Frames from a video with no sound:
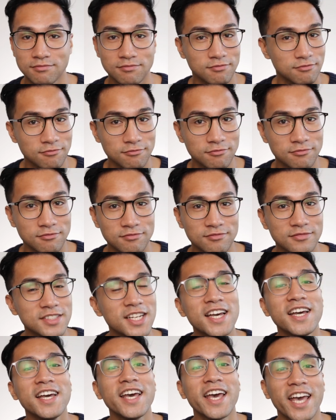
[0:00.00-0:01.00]
Mm.
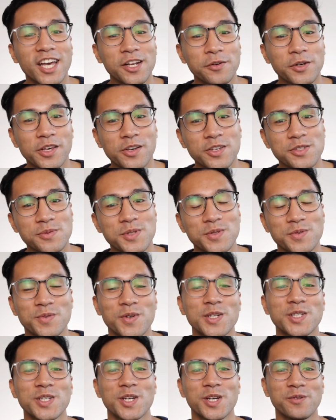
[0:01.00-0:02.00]
Anyway, thank you so much for
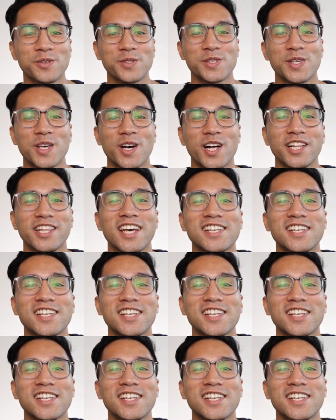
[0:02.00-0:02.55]
watching. I will see you all